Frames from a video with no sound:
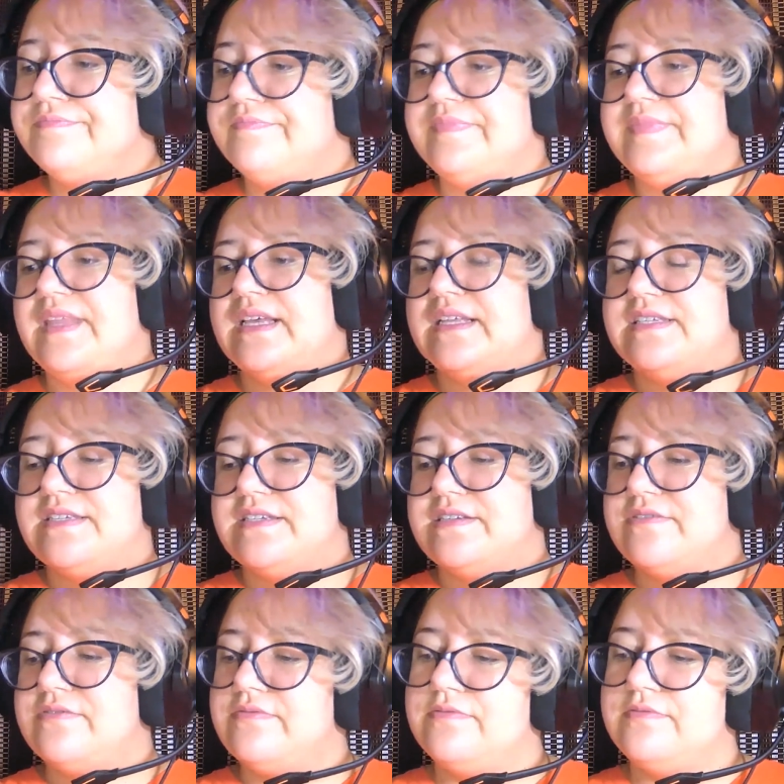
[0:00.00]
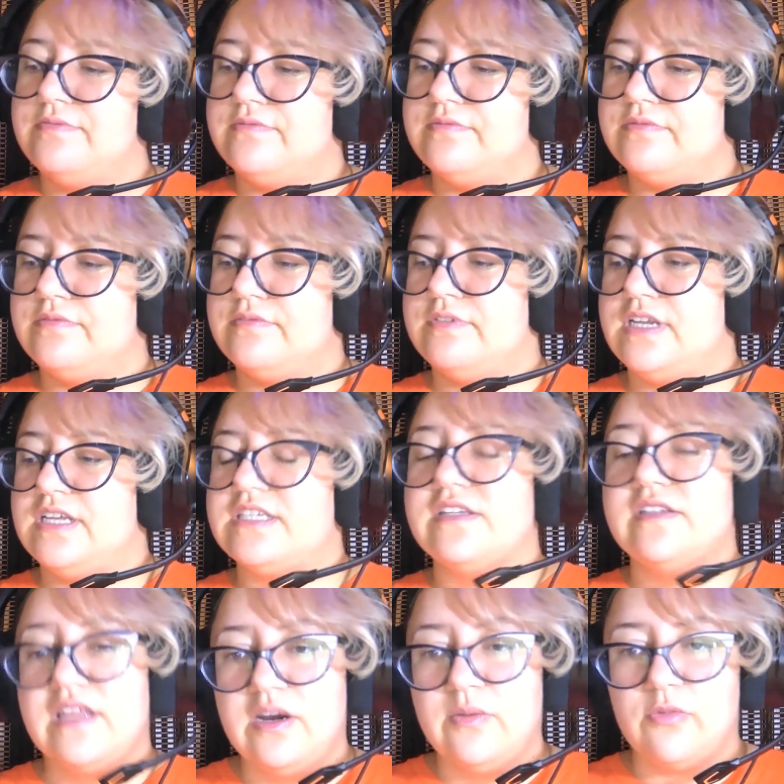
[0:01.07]
it's it's a
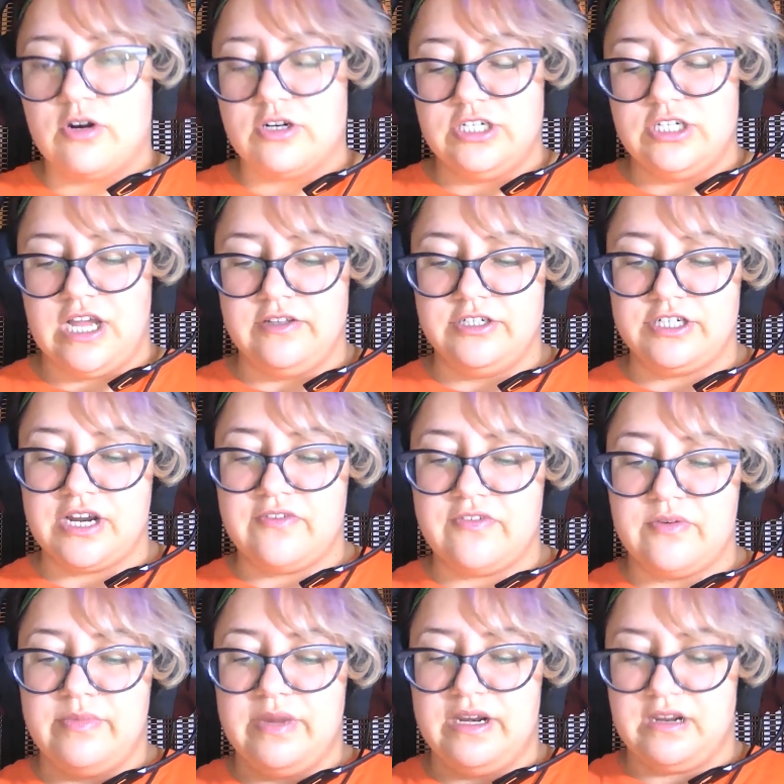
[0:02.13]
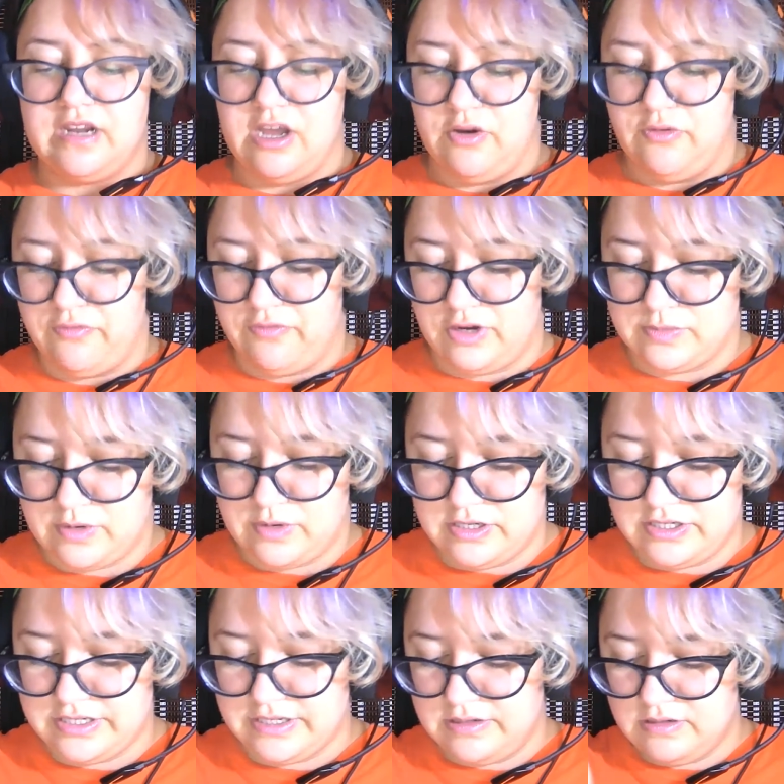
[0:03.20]
little more challenging for me to go first
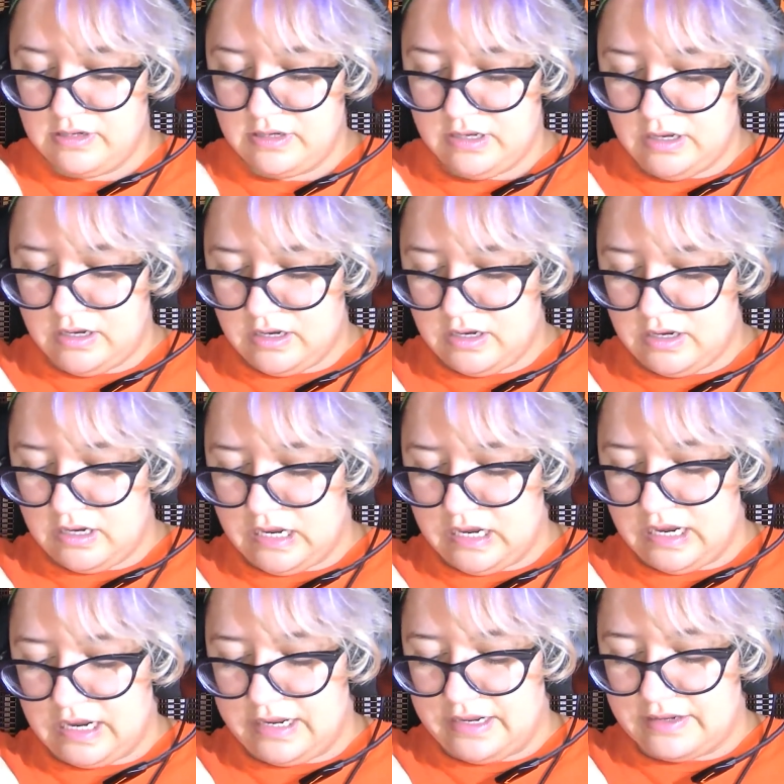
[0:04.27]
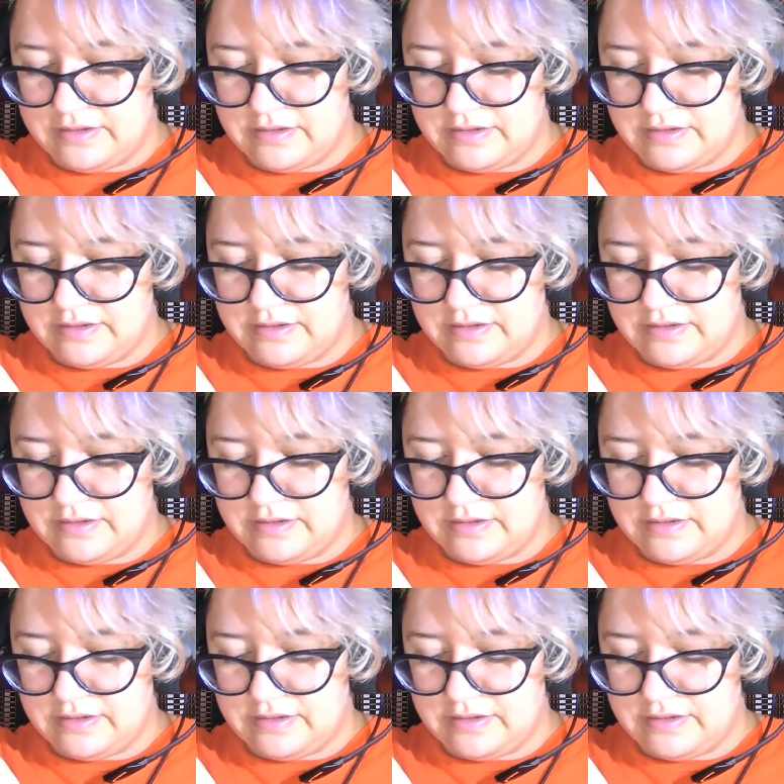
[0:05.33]
person. I